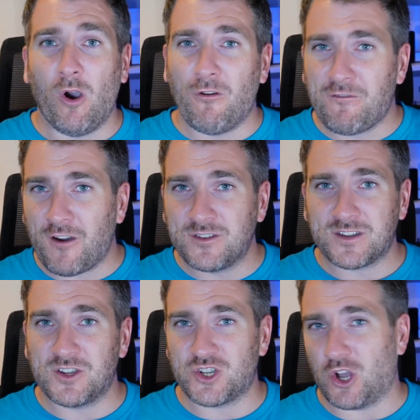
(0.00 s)
or
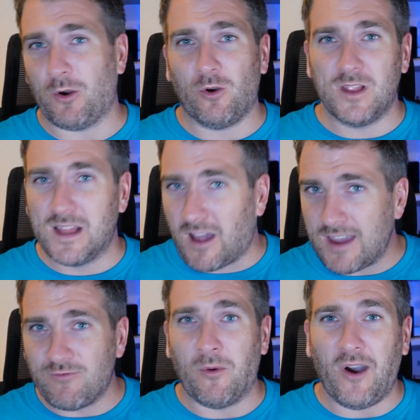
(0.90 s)
Photoshop or
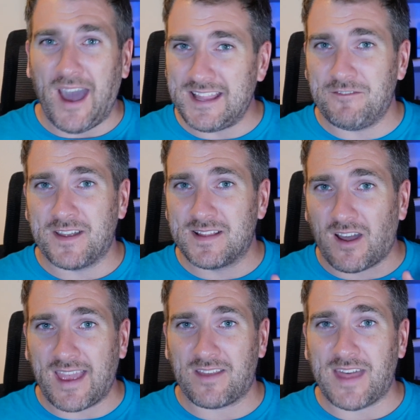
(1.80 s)
Lightroom or anything like